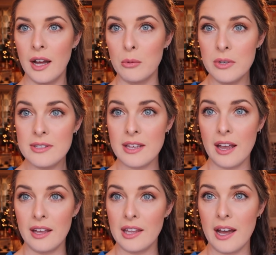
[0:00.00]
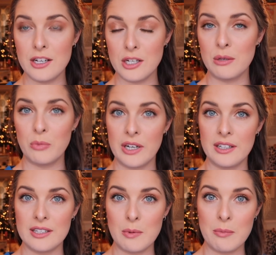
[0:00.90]
I will say the eyeshadow I'm wearing
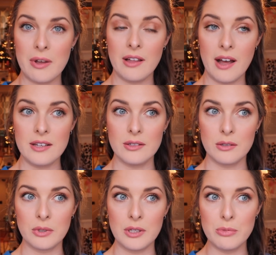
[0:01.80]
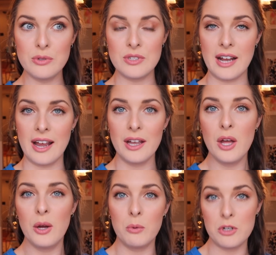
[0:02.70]
has made my eyes look really blue today,
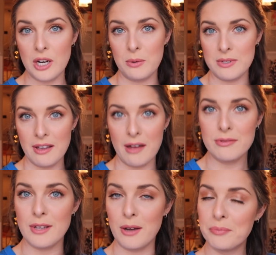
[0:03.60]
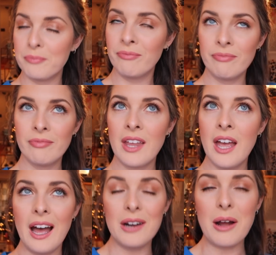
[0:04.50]
which I always love. So
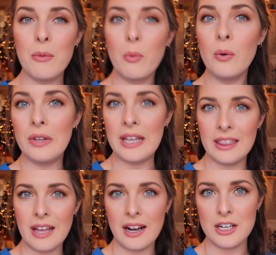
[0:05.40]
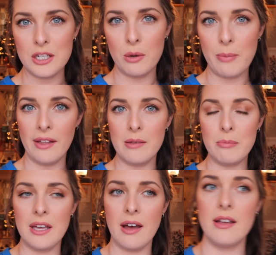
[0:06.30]
I won't link that eyeshadow palette
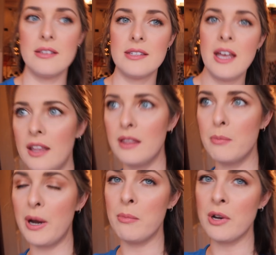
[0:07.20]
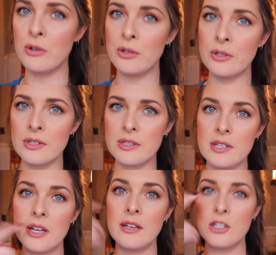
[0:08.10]
because the Bare
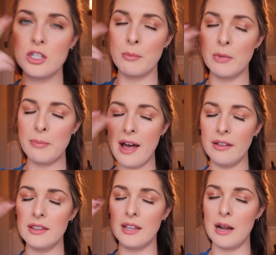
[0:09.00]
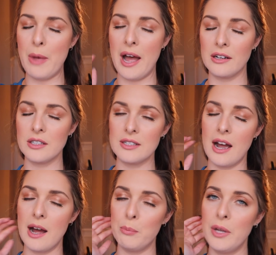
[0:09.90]
Minerals shimmer palette that I packed on
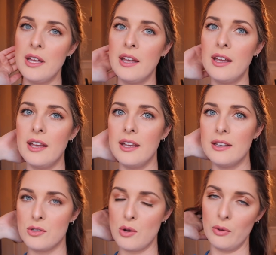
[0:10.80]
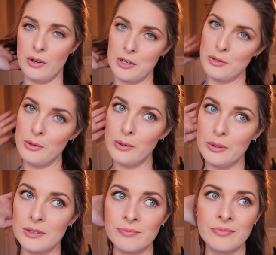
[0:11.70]
top is no longer sold.